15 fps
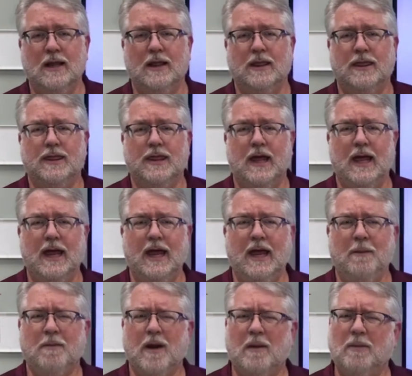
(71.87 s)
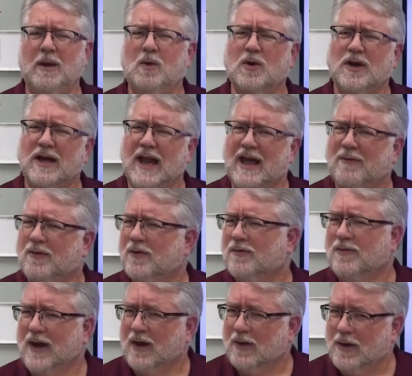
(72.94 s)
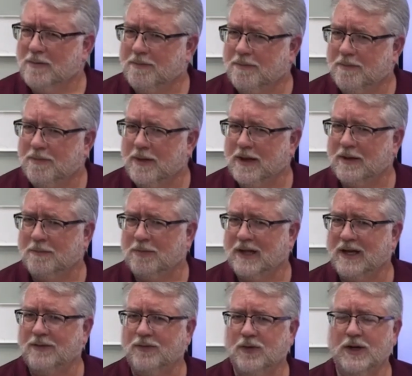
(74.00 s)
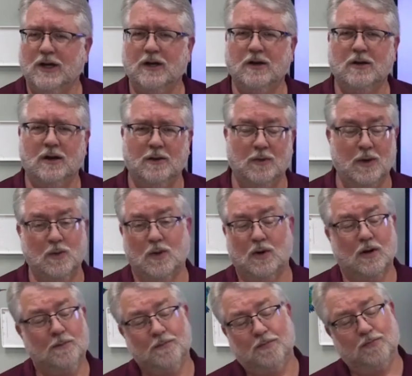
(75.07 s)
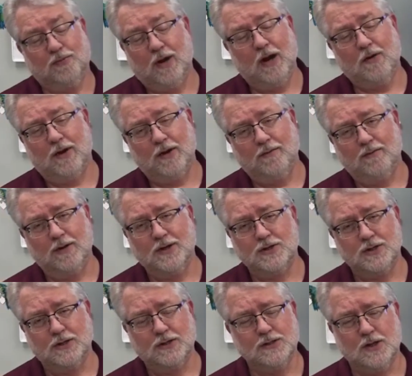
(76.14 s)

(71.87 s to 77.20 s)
They probably were never very plentiful here, and we were a prairie region,